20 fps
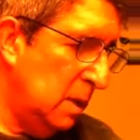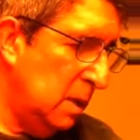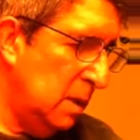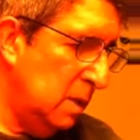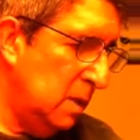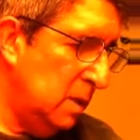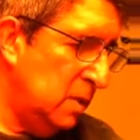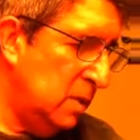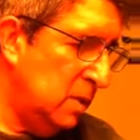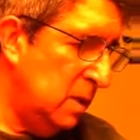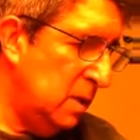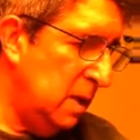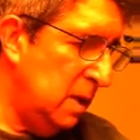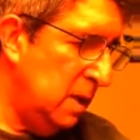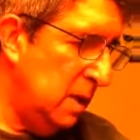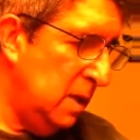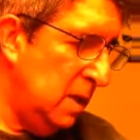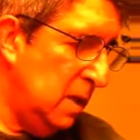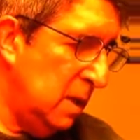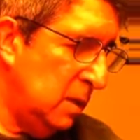is in
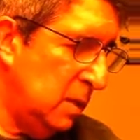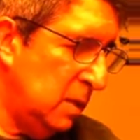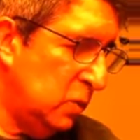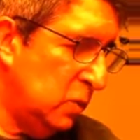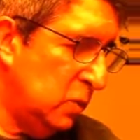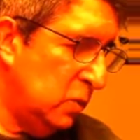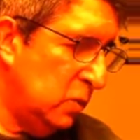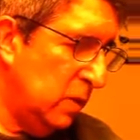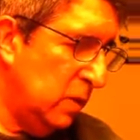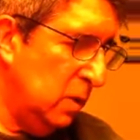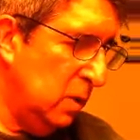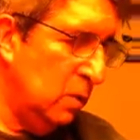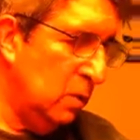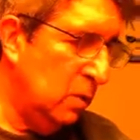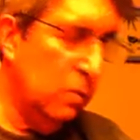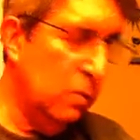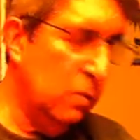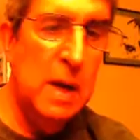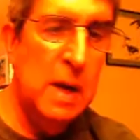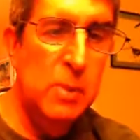the
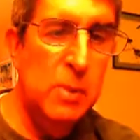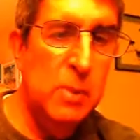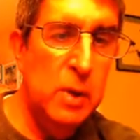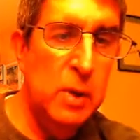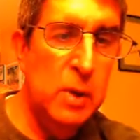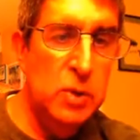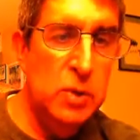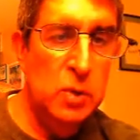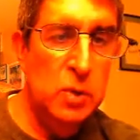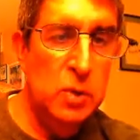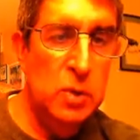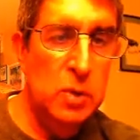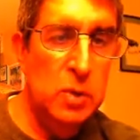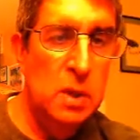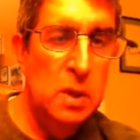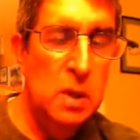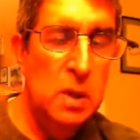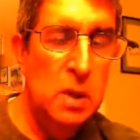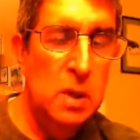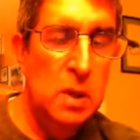trigonal
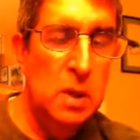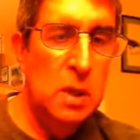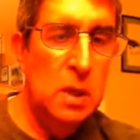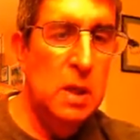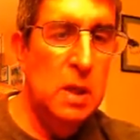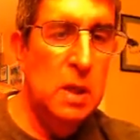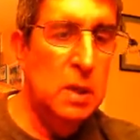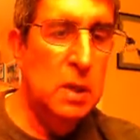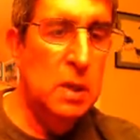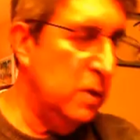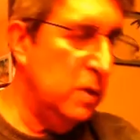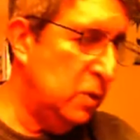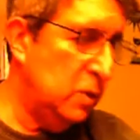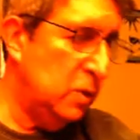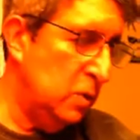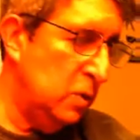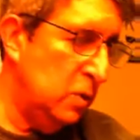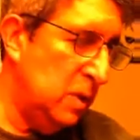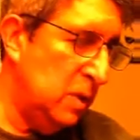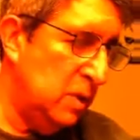rhombohedral
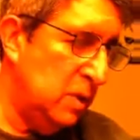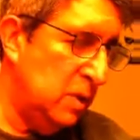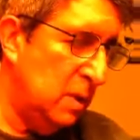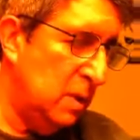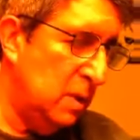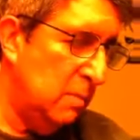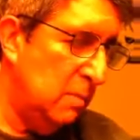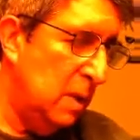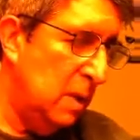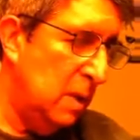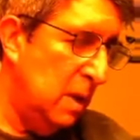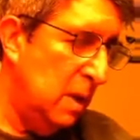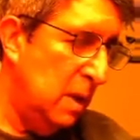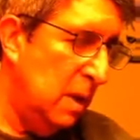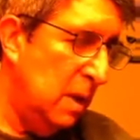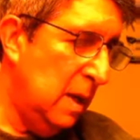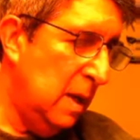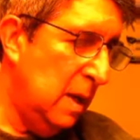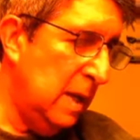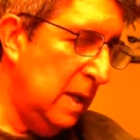crystal system.
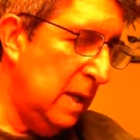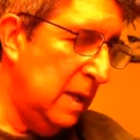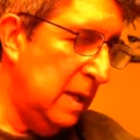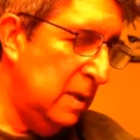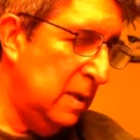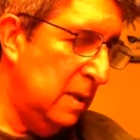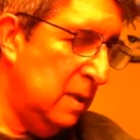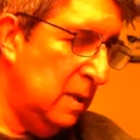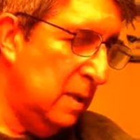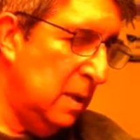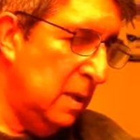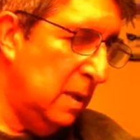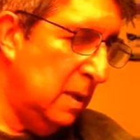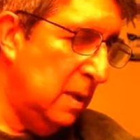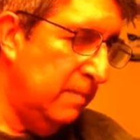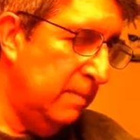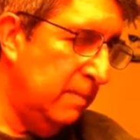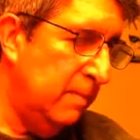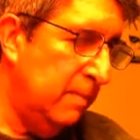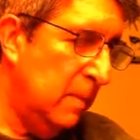
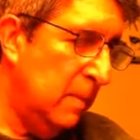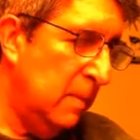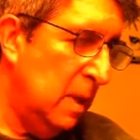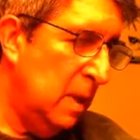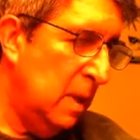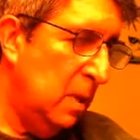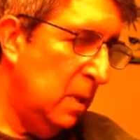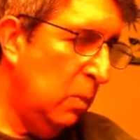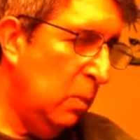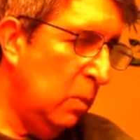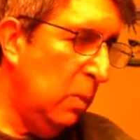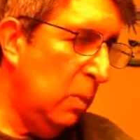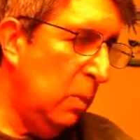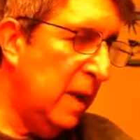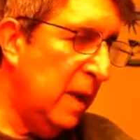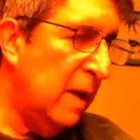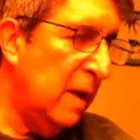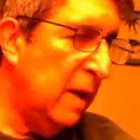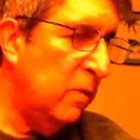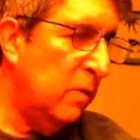And what
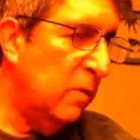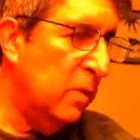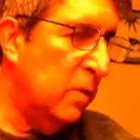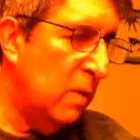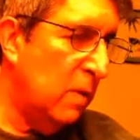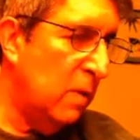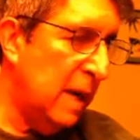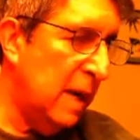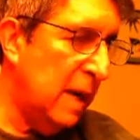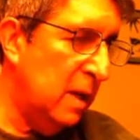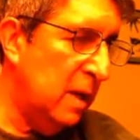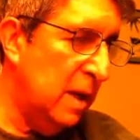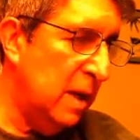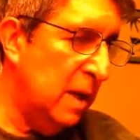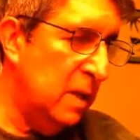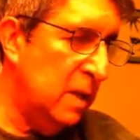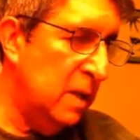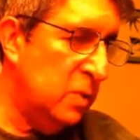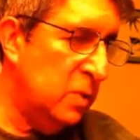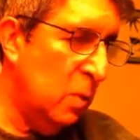we have with
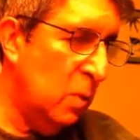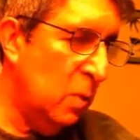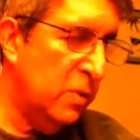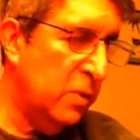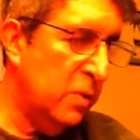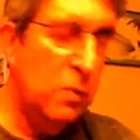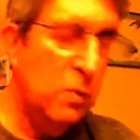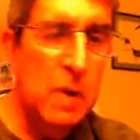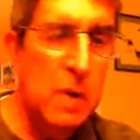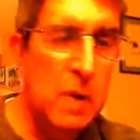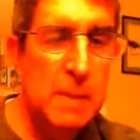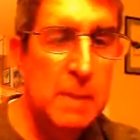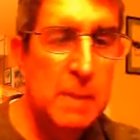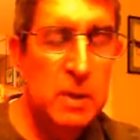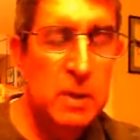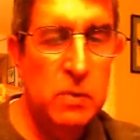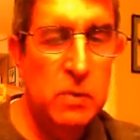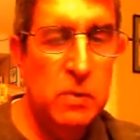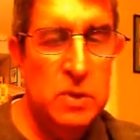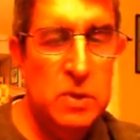aragonite is
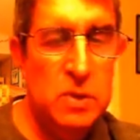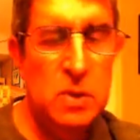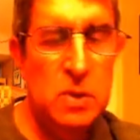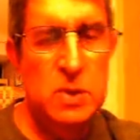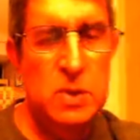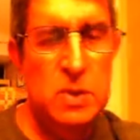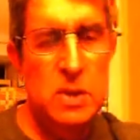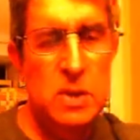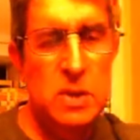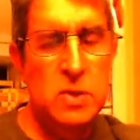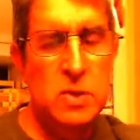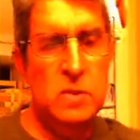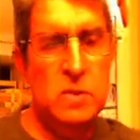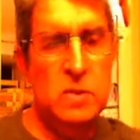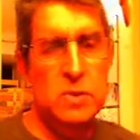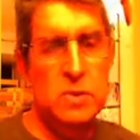orthorhombic crystals. Now, these